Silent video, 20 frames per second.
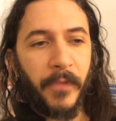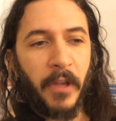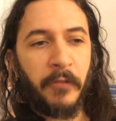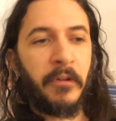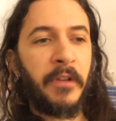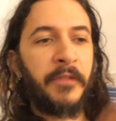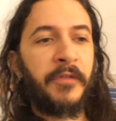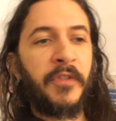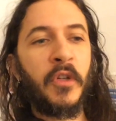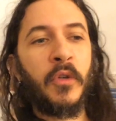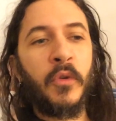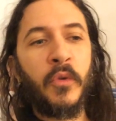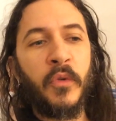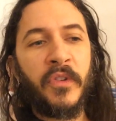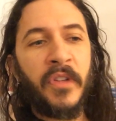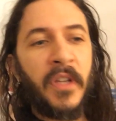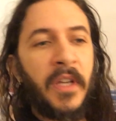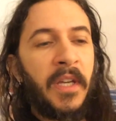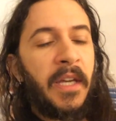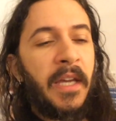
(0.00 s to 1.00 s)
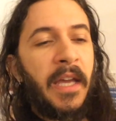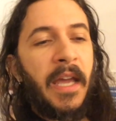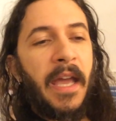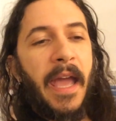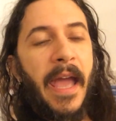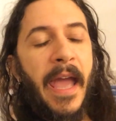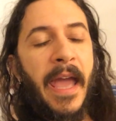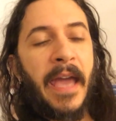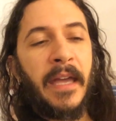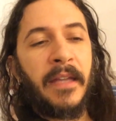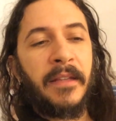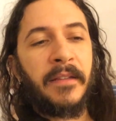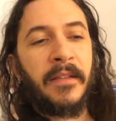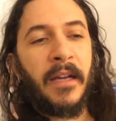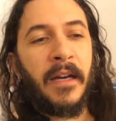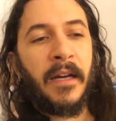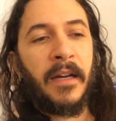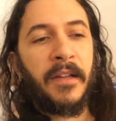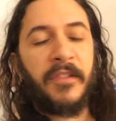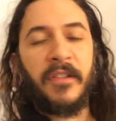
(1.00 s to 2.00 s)
reviews and
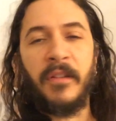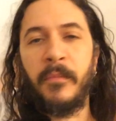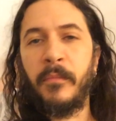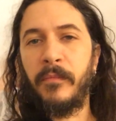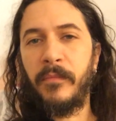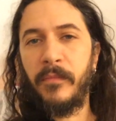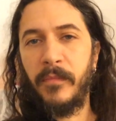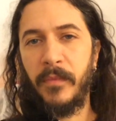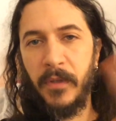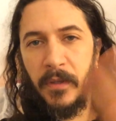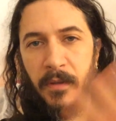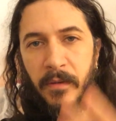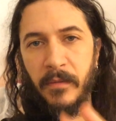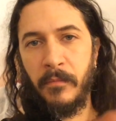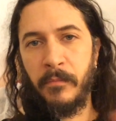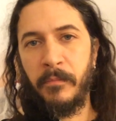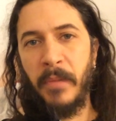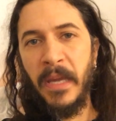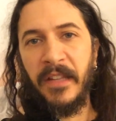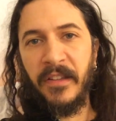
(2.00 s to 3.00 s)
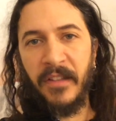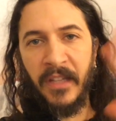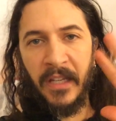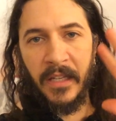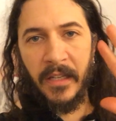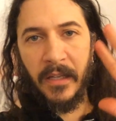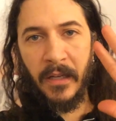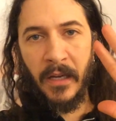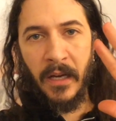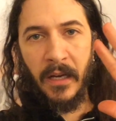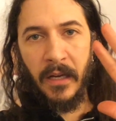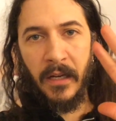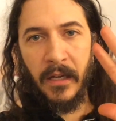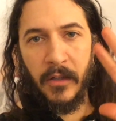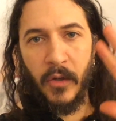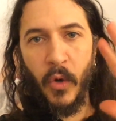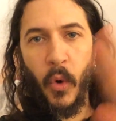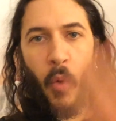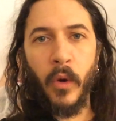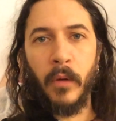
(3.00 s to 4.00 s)
some basic
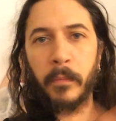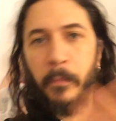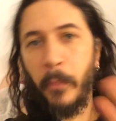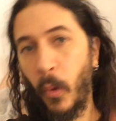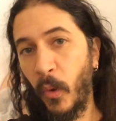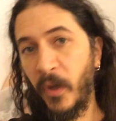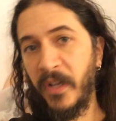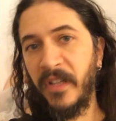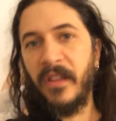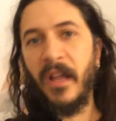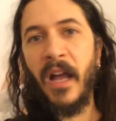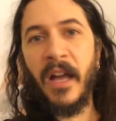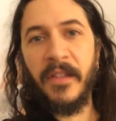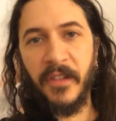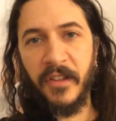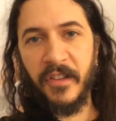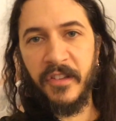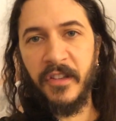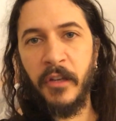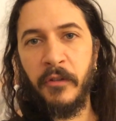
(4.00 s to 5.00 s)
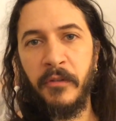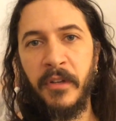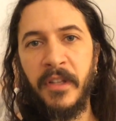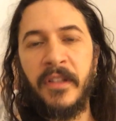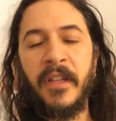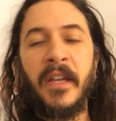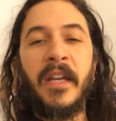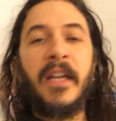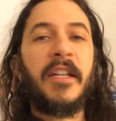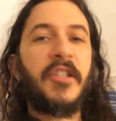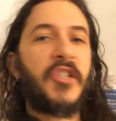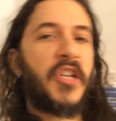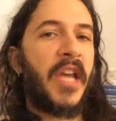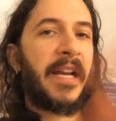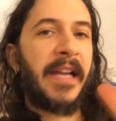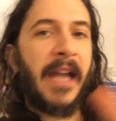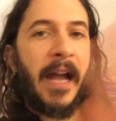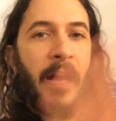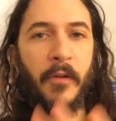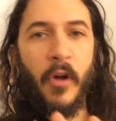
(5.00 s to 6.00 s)
core points on the series,
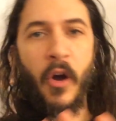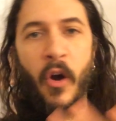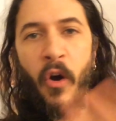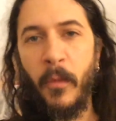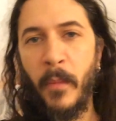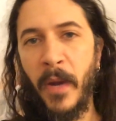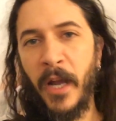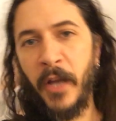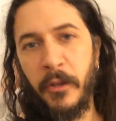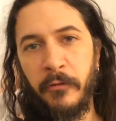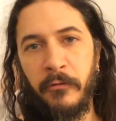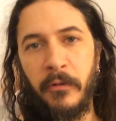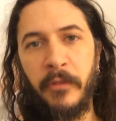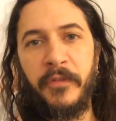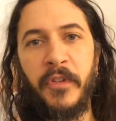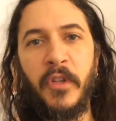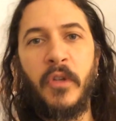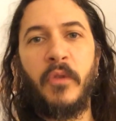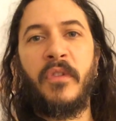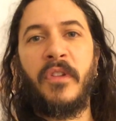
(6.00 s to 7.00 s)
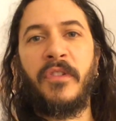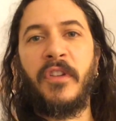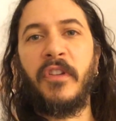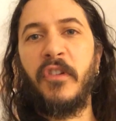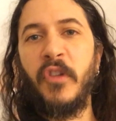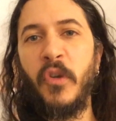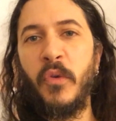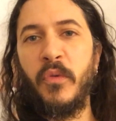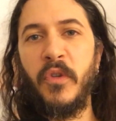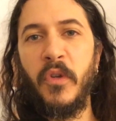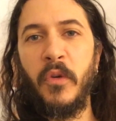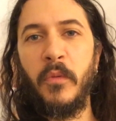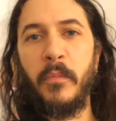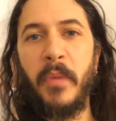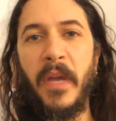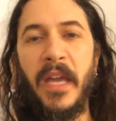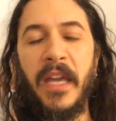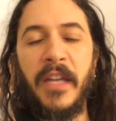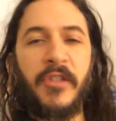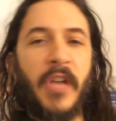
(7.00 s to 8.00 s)
check out all my other reviews on this YouTube
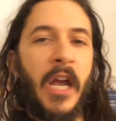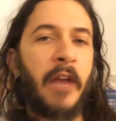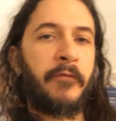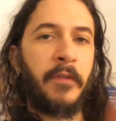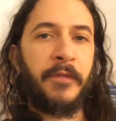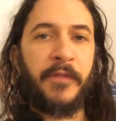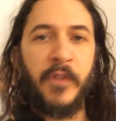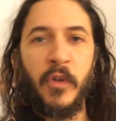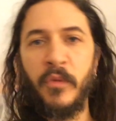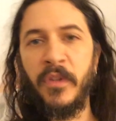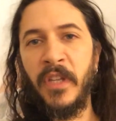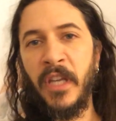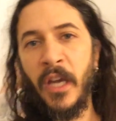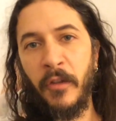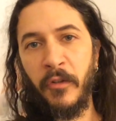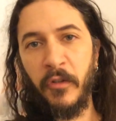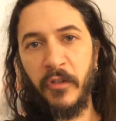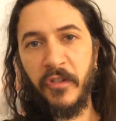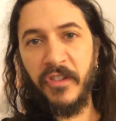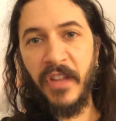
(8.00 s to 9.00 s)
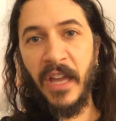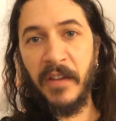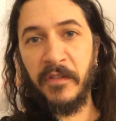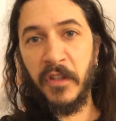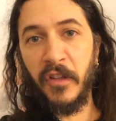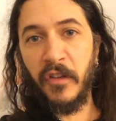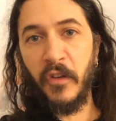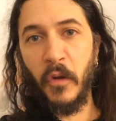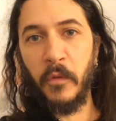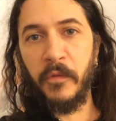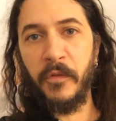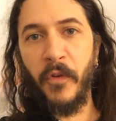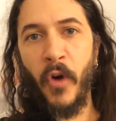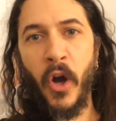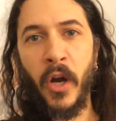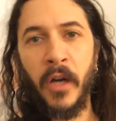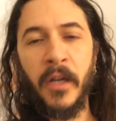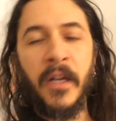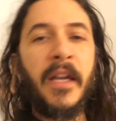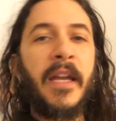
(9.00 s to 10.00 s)
page. I reviewed the other seven so
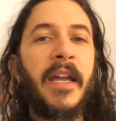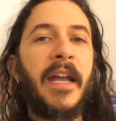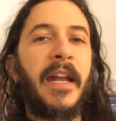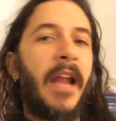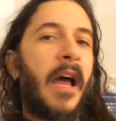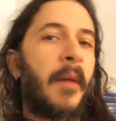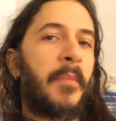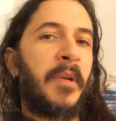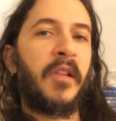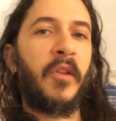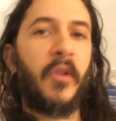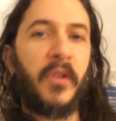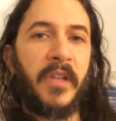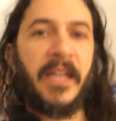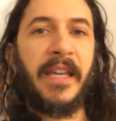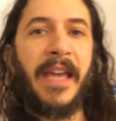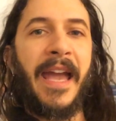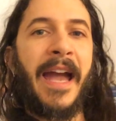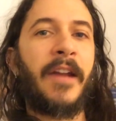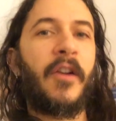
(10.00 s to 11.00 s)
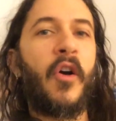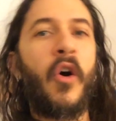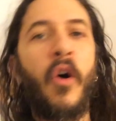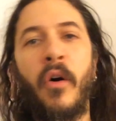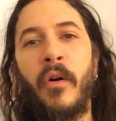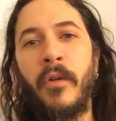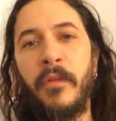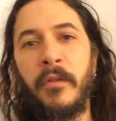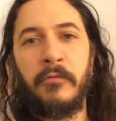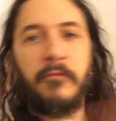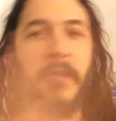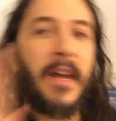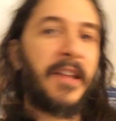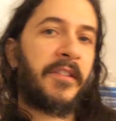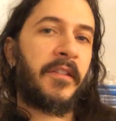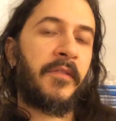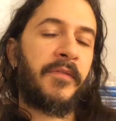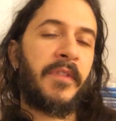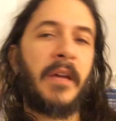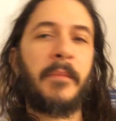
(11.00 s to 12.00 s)
far, and I'll be looking at all the
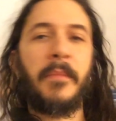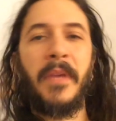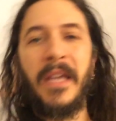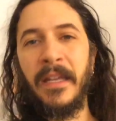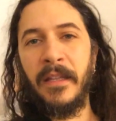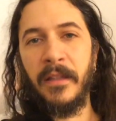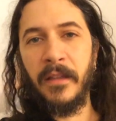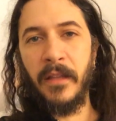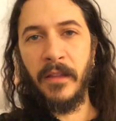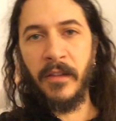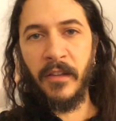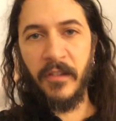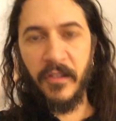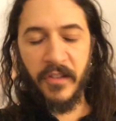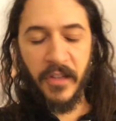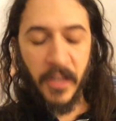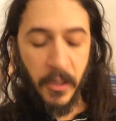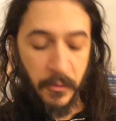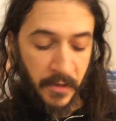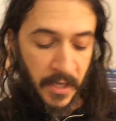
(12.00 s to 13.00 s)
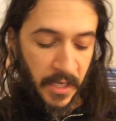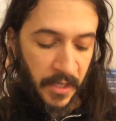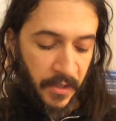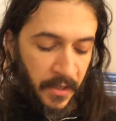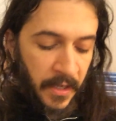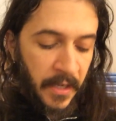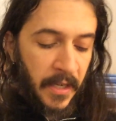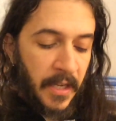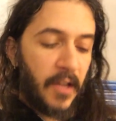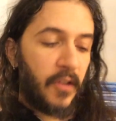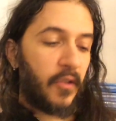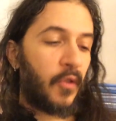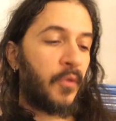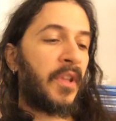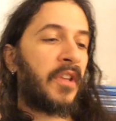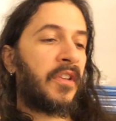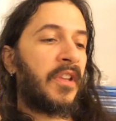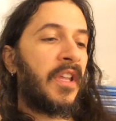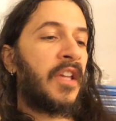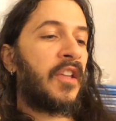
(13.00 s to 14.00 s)
rest of them in the series. So
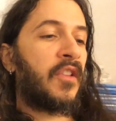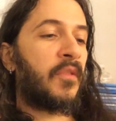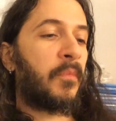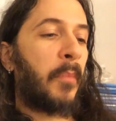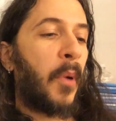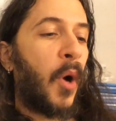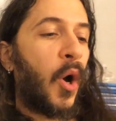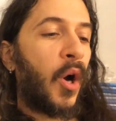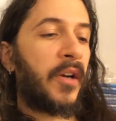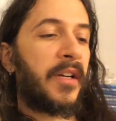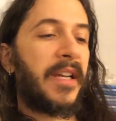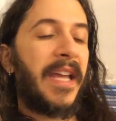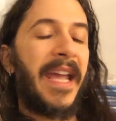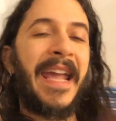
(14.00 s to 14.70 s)
this is part